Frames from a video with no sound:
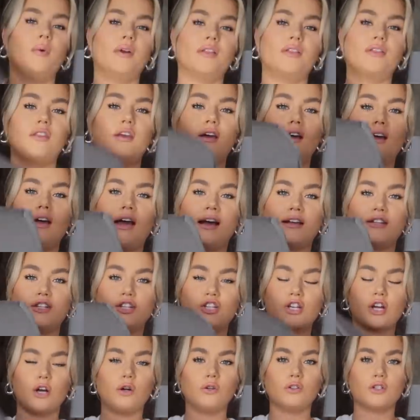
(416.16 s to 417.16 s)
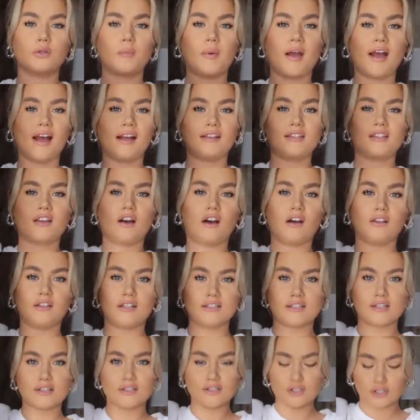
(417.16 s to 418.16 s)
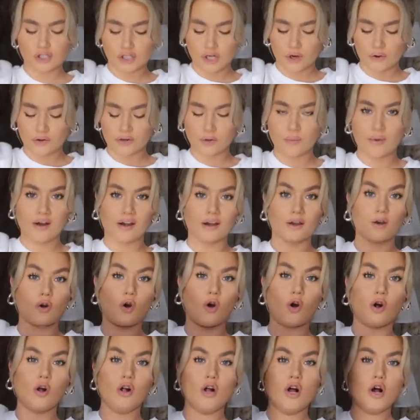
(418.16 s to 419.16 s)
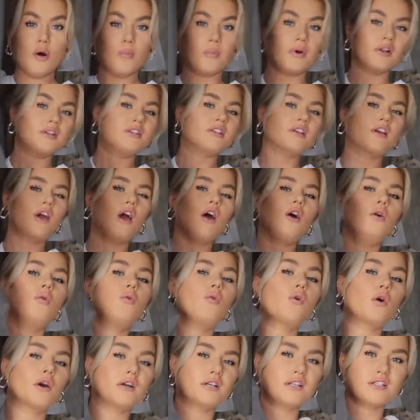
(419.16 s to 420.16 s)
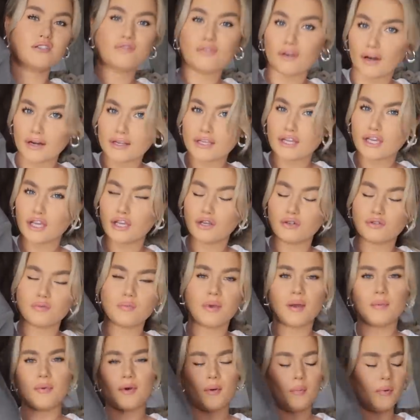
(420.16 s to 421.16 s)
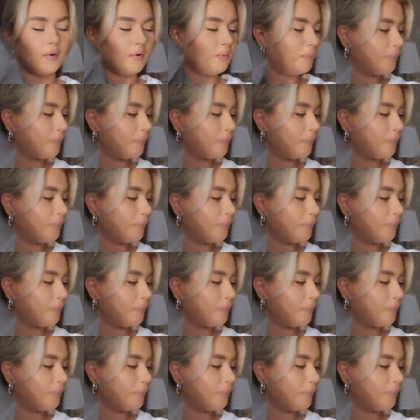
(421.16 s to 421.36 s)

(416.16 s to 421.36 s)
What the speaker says: with the, it has shoulder pads. God, this isn't showing it well at all, but it's a co-ord. It's very cute. Maybe I'll put